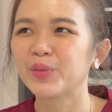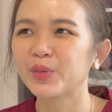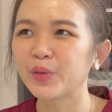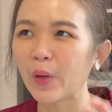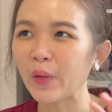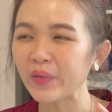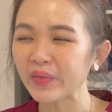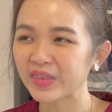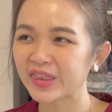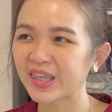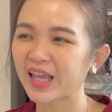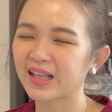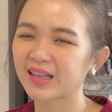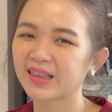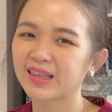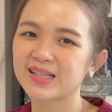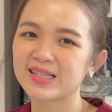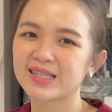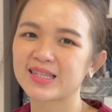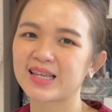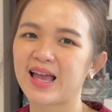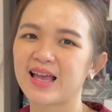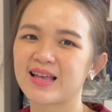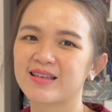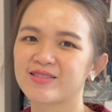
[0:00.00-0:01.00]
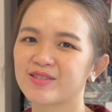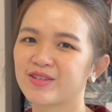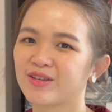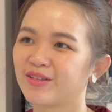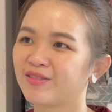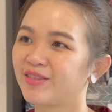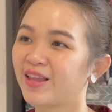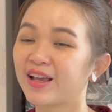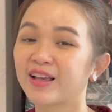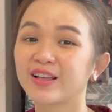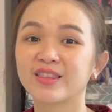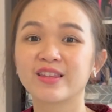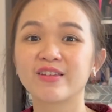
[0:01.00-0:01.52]
don't take this as a
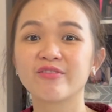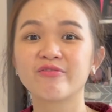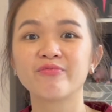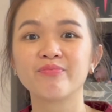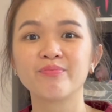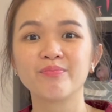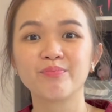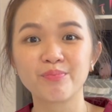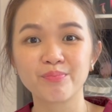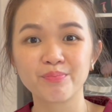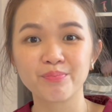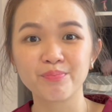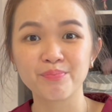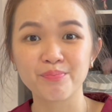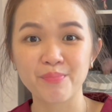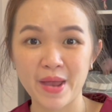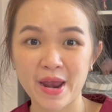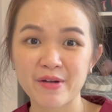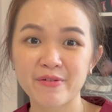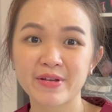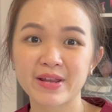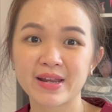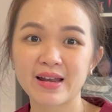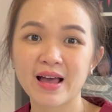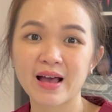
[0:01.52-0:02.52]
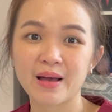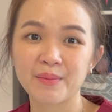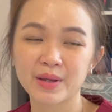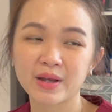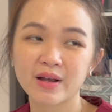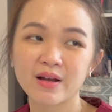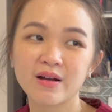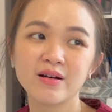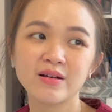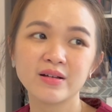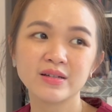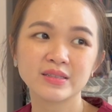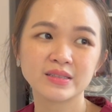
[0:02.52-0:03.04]
negative merit lah,
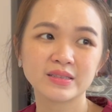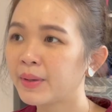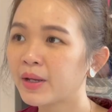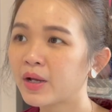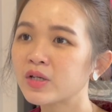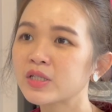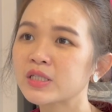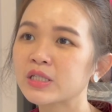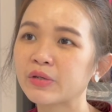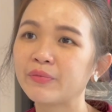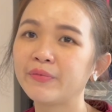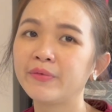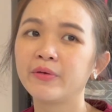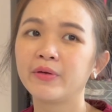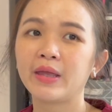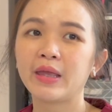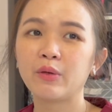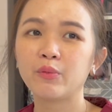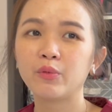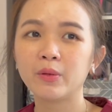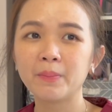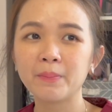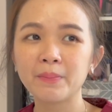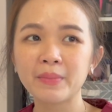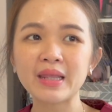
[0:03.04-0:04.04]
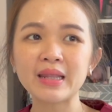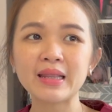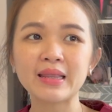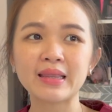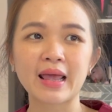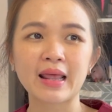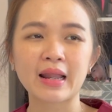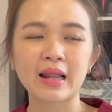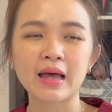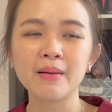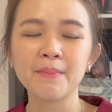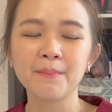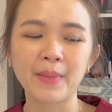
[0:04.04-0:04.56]
because it will mean
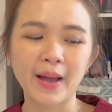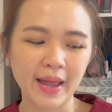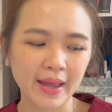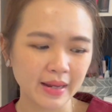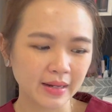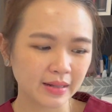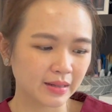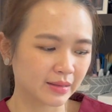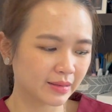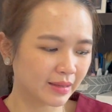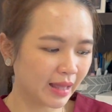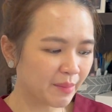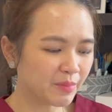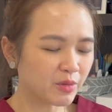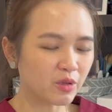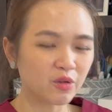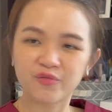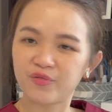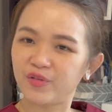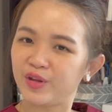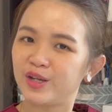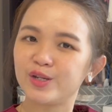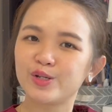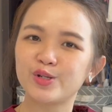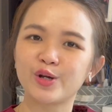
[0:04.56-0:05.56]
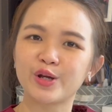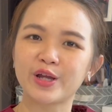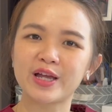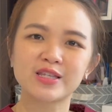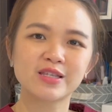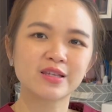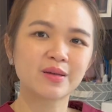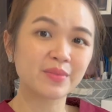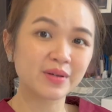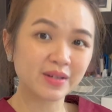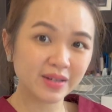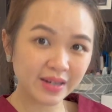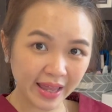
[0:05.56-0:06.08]
that by the time you finish your
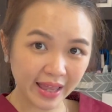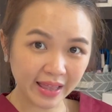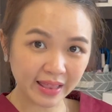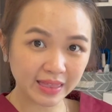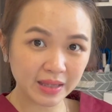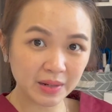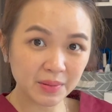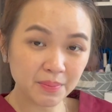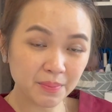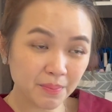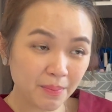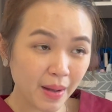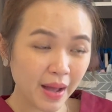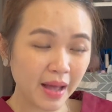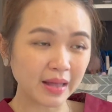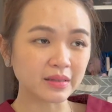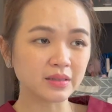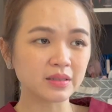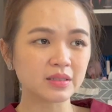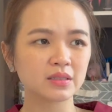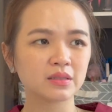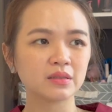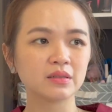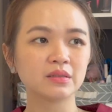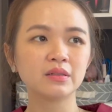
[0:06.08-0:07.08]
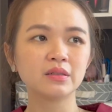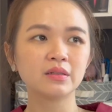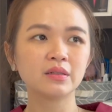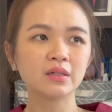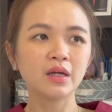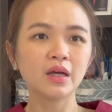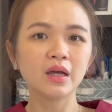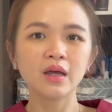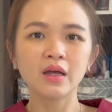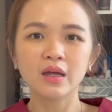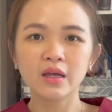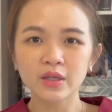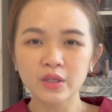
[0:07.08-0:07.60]
gazettement 18 months,
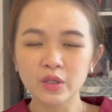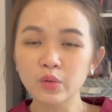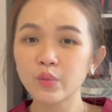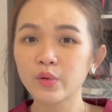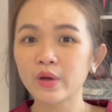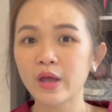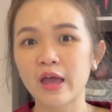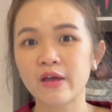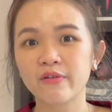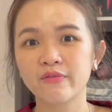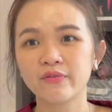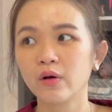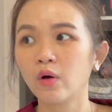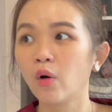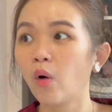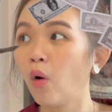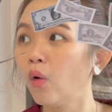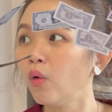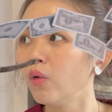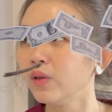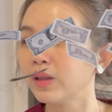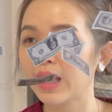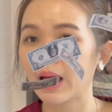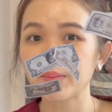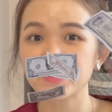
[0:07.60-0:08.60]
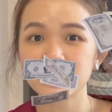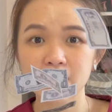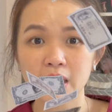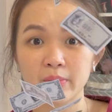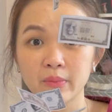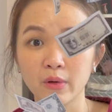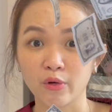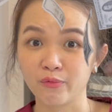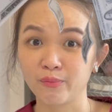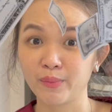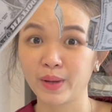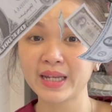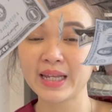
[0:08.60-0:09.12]
you will have a whole lump sum
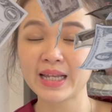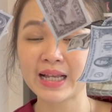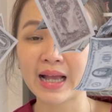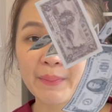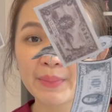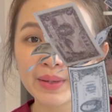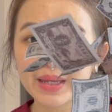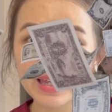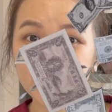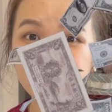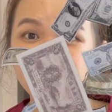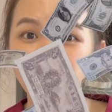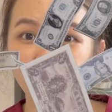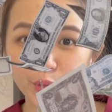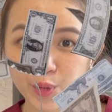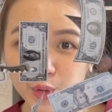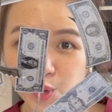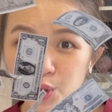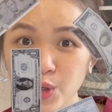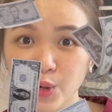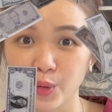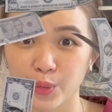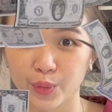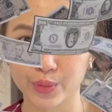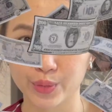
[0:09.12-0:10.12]
of money coming in for you.